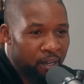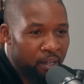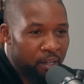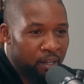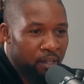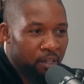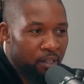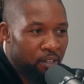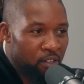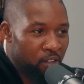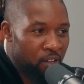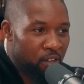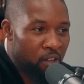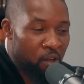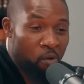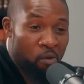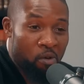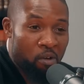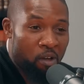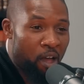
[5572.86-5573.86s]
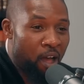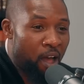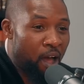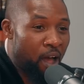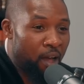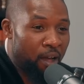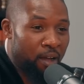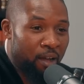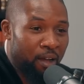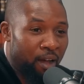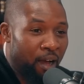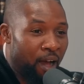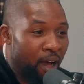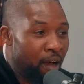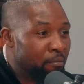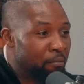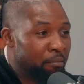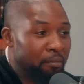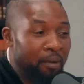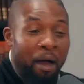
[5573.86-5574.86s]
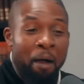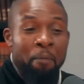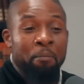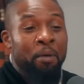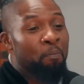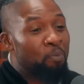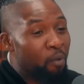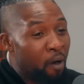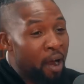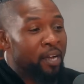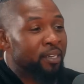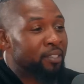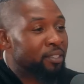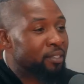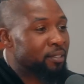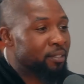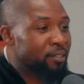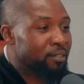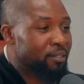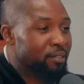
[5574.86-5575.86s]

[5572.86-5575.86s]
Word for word: I, I got, I got. Uh, I, am I'm, I'm, done impressed.